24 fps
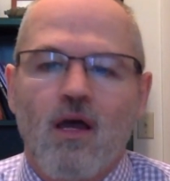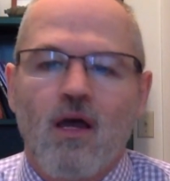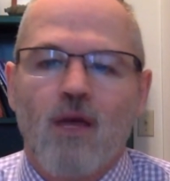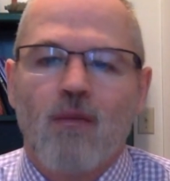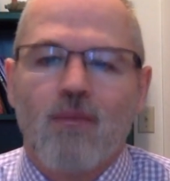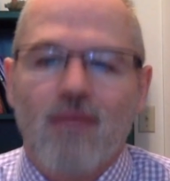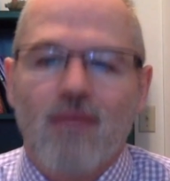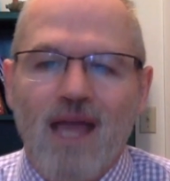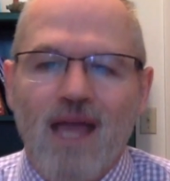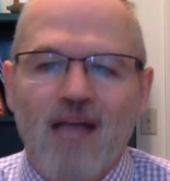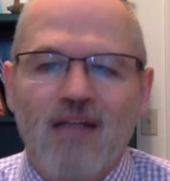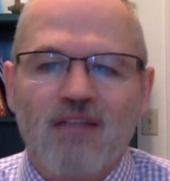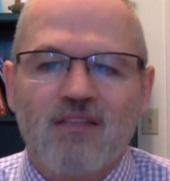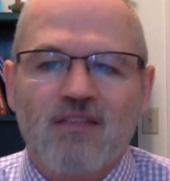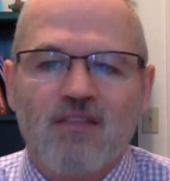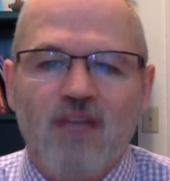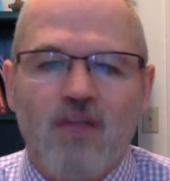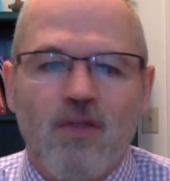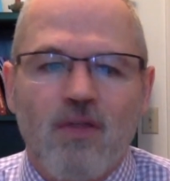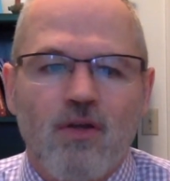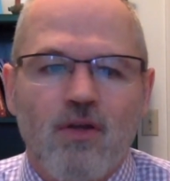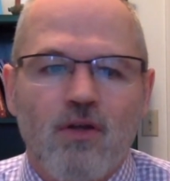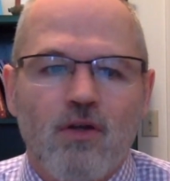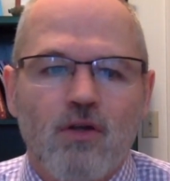Black
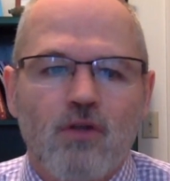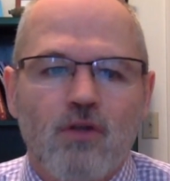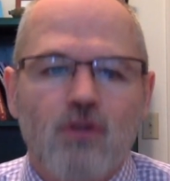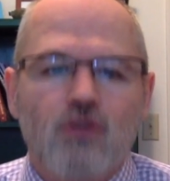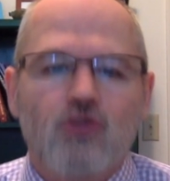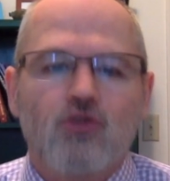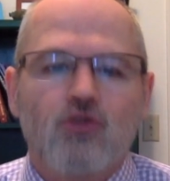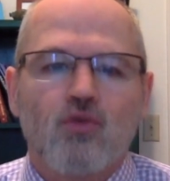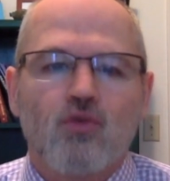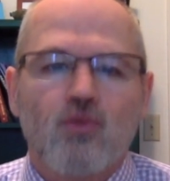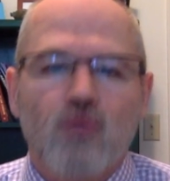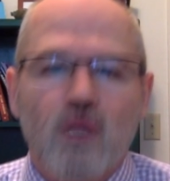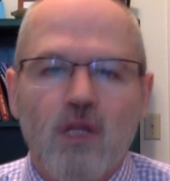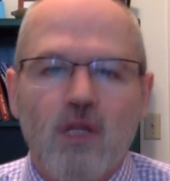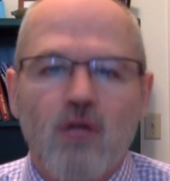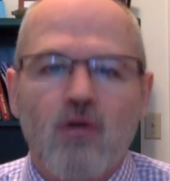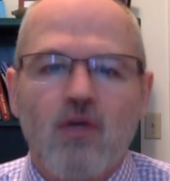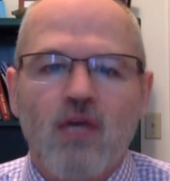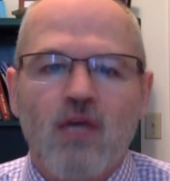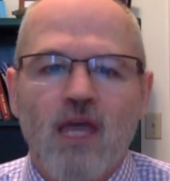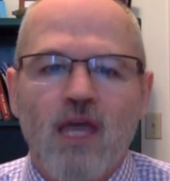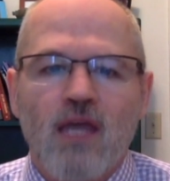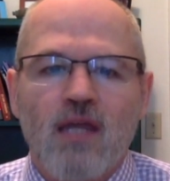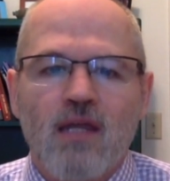Southerners who
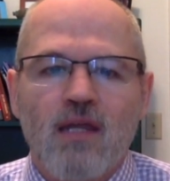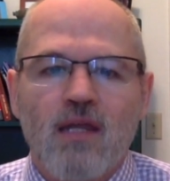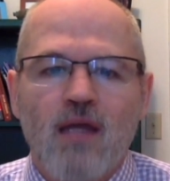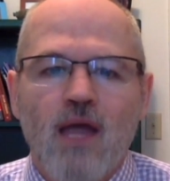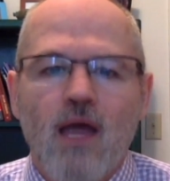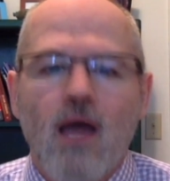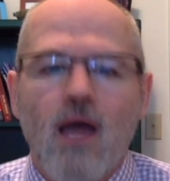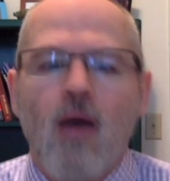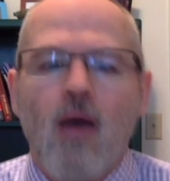relocated